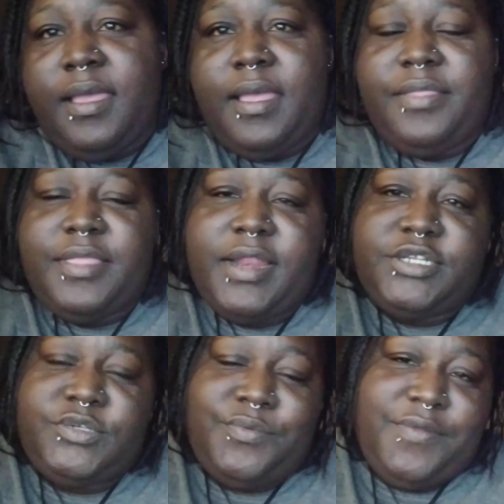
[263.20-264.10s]
And that
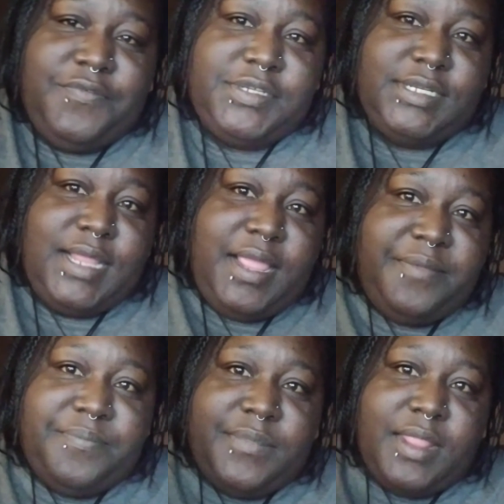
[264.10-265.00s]
is your reading for
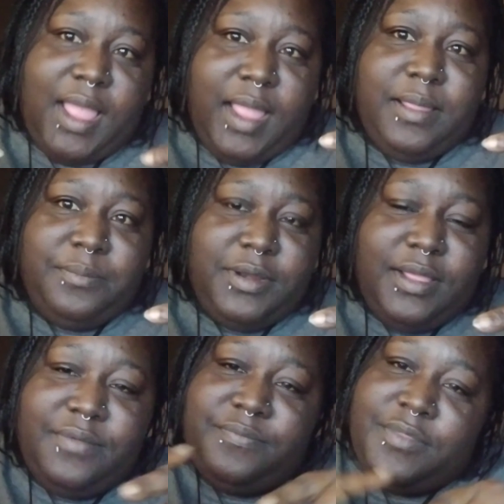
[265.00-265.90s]
today. I am
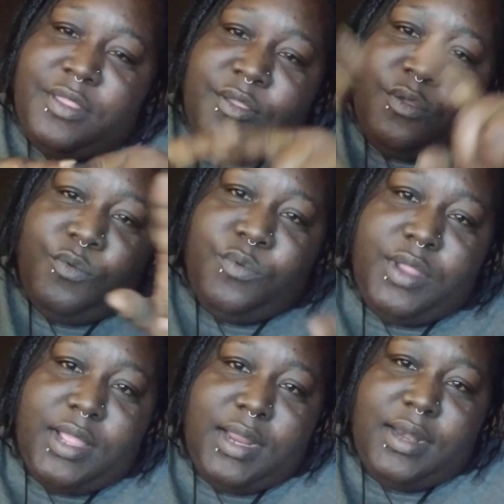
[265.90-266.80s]
love.
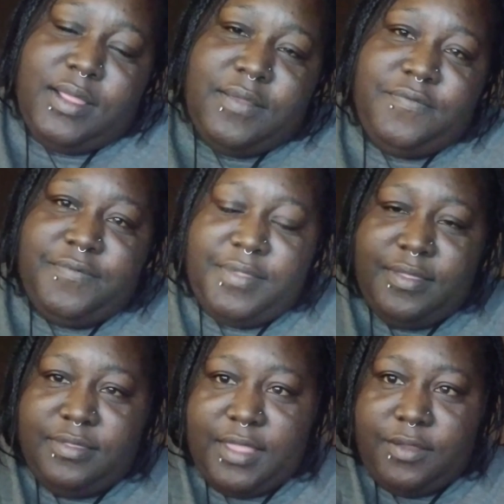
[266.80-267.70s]
We are love.
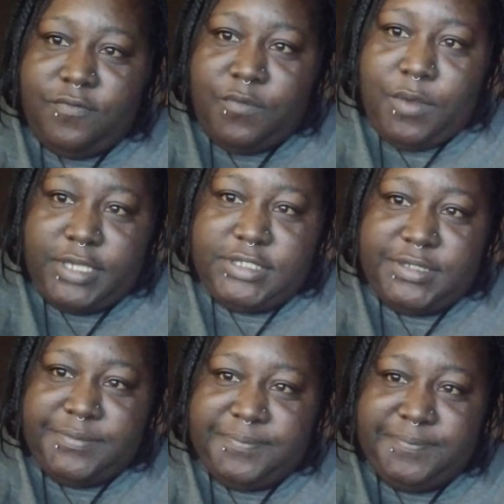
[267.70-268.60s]
Thank you for watching.